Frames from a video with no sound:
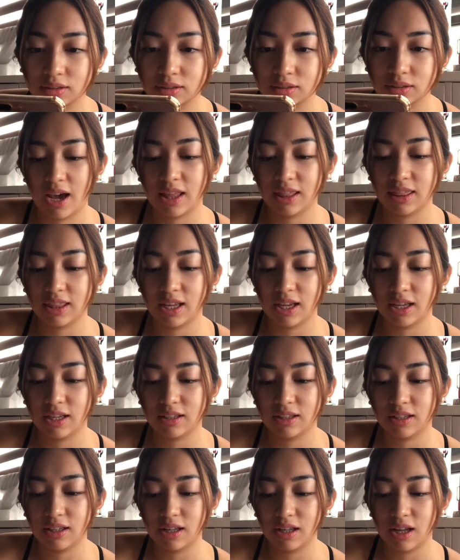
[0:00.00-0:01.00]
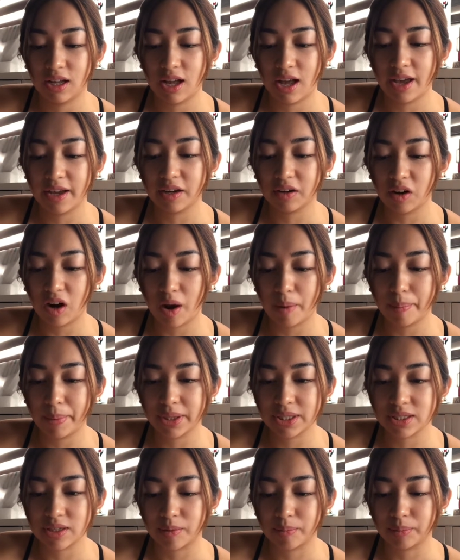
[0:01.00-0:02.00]
And then, I crop
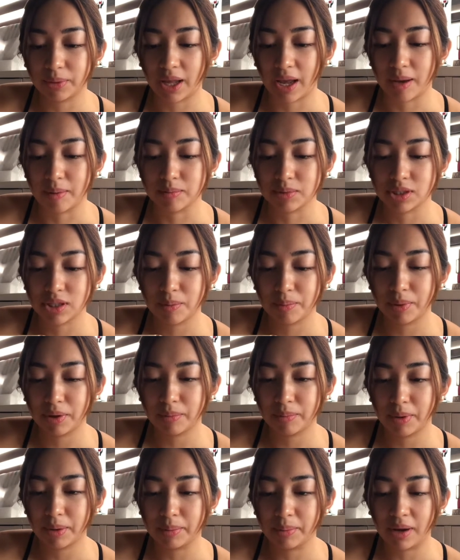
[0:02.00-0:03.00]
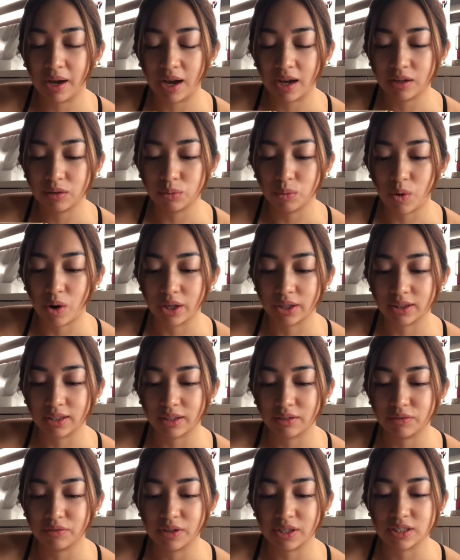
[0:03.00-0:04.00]
it sometimes kapag may mga
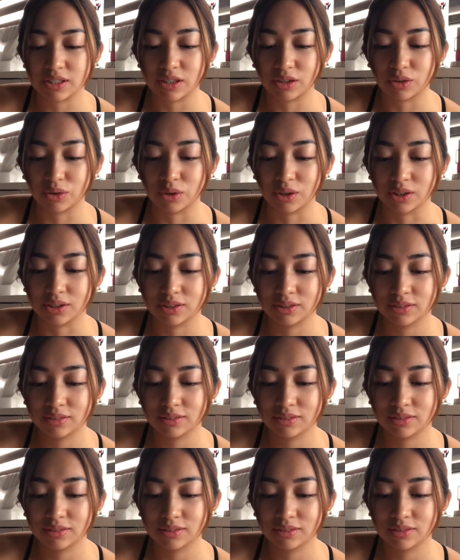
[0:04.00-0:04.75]
unwanted visitors.